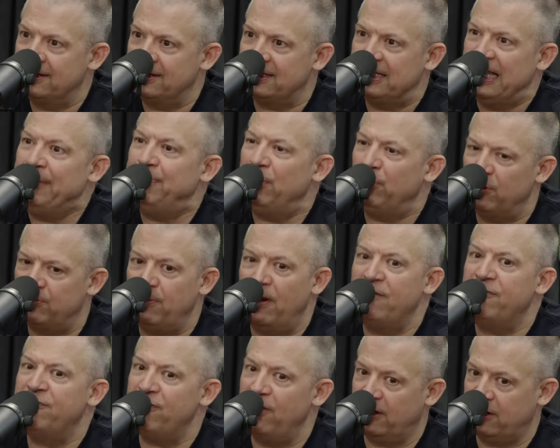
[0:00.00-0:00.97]
sleeping with
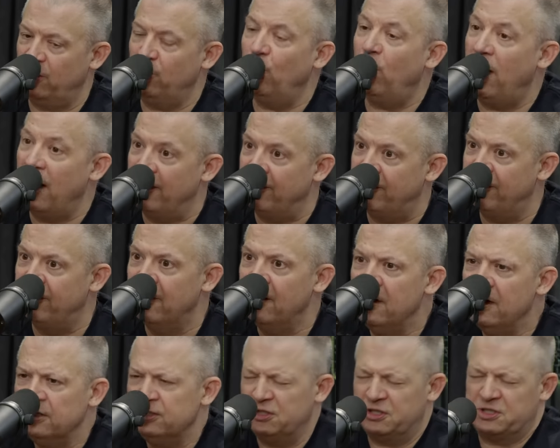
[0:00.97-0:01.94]
my fucking wife,
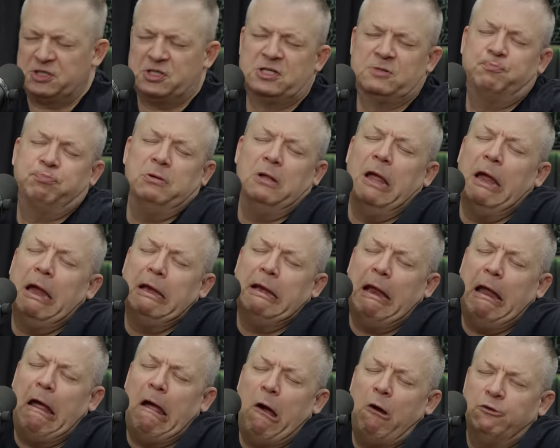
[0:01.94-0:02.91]
just splayed
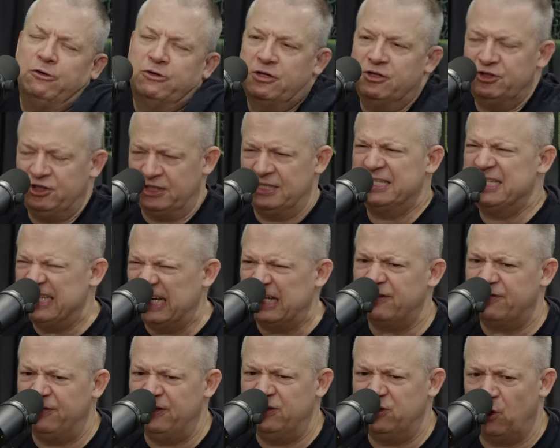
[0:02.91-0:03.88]
out because she's
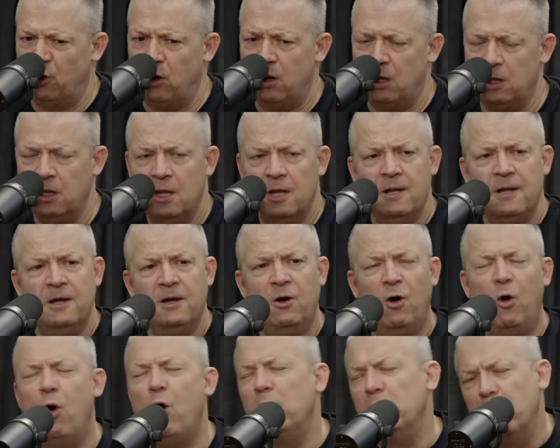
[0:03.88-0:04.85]
six feet tall
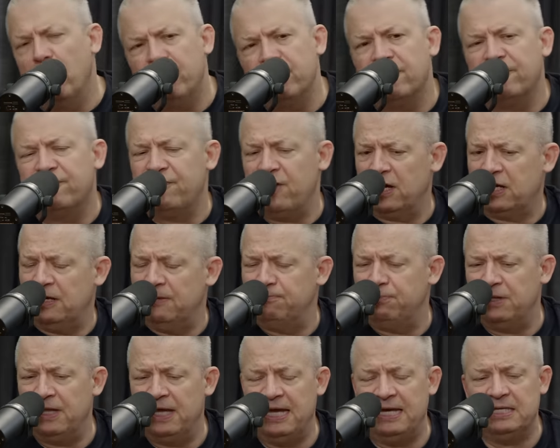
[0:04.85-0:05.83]
all over the fucking
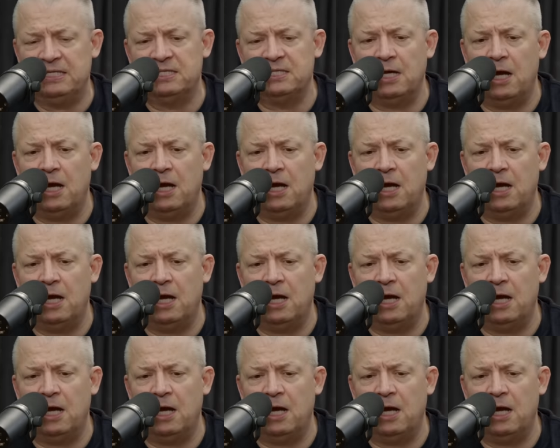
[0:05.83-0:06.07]
place.